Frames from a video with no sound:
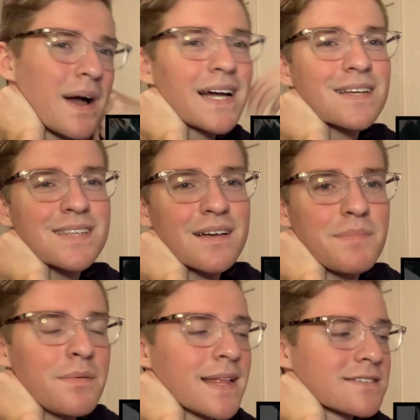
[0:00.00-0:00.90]
I guess that
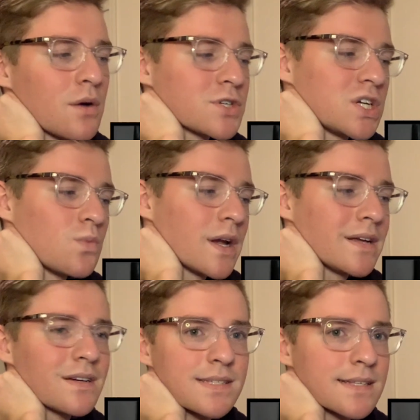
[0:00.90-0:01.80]
maybe that's not what she
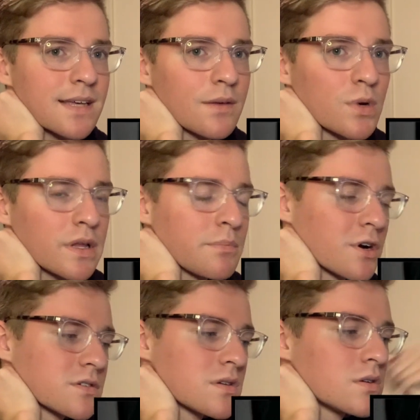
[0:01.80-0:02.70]
wanted because it's like really
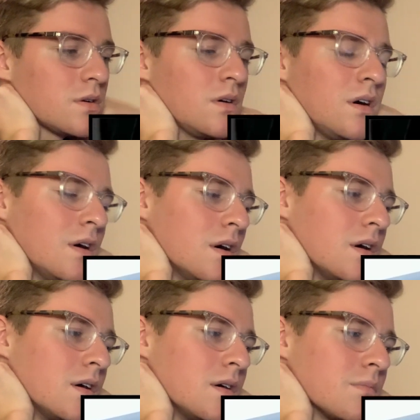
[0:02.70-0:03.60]
personal.
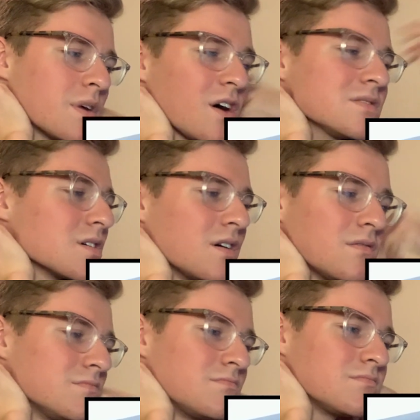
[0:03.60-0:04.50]
But also,
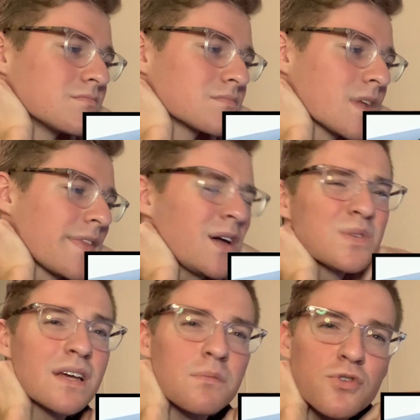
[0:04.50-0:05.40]
I think it
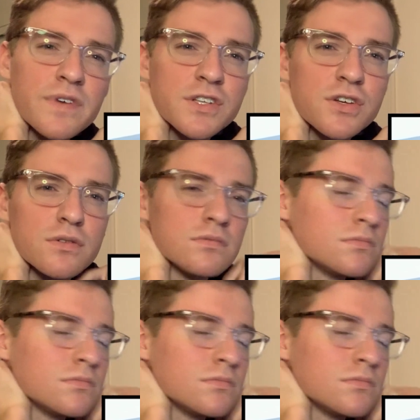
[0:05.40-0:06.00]
was in a movie too.